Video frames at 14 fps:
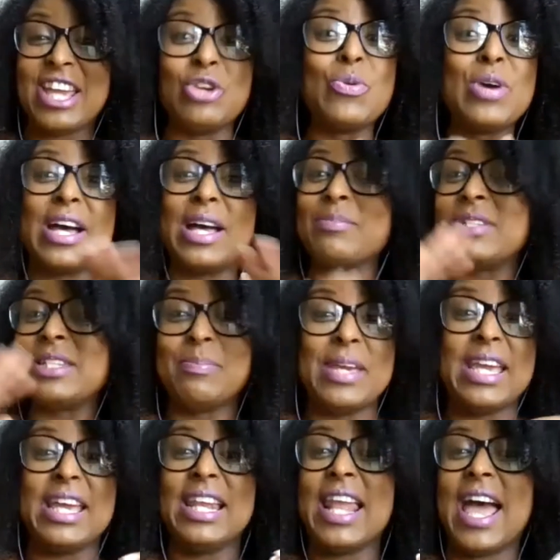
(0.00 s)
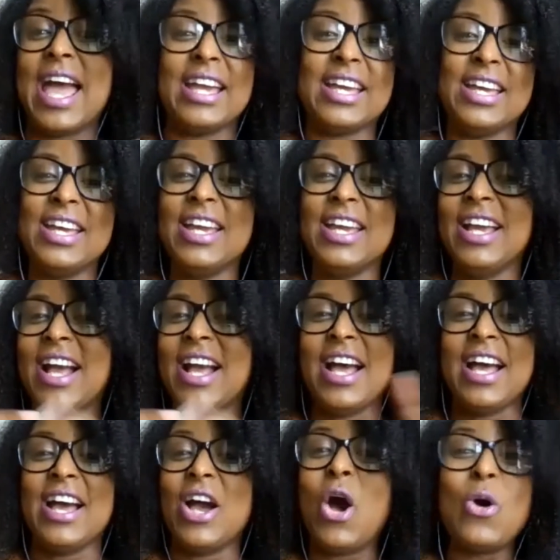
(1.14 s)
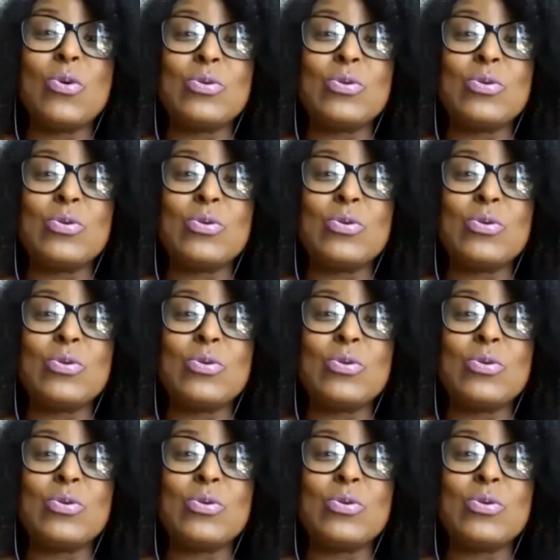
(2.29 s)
you come to me like, oh,